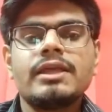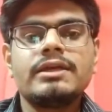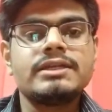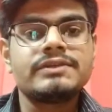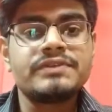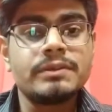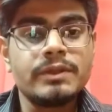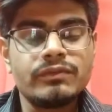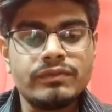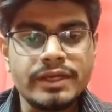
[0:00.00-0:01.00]
it will
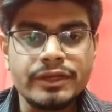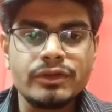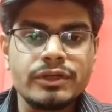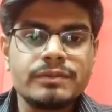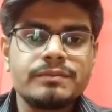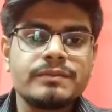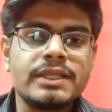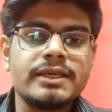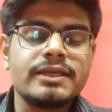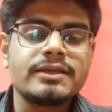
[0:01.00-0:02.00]
be very good.
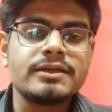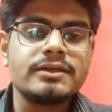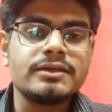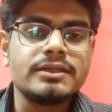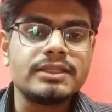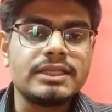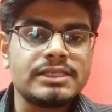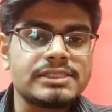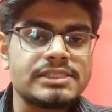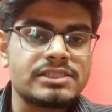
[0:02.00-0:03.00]
Like in the
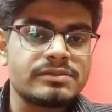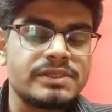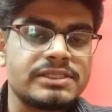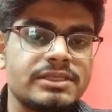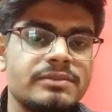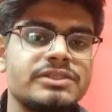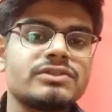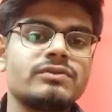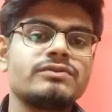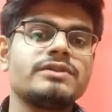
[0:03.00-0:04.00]
last SSB
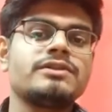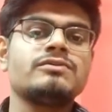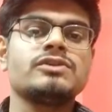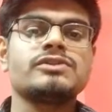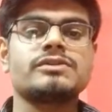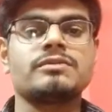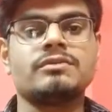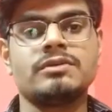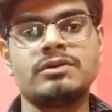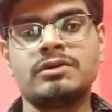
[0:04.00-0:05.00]
examination, what we did was
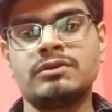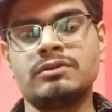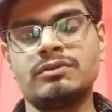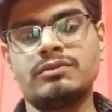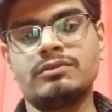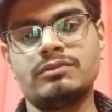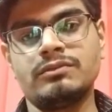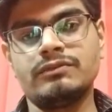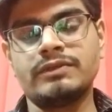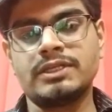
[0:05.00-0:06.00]

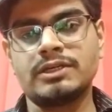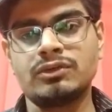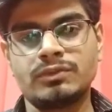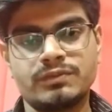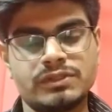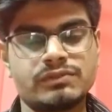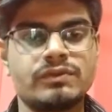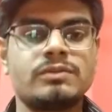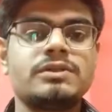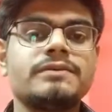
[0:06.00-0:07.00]
when our group was
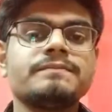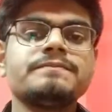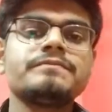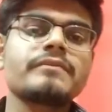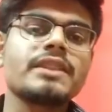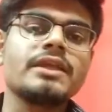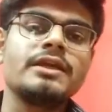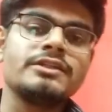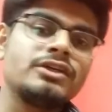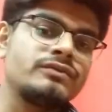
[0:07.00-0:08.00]
formed
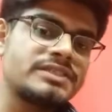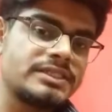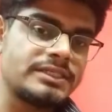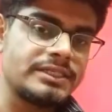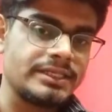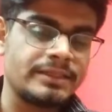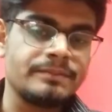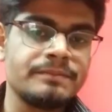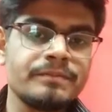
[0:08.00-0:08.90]
and the officer didn't come,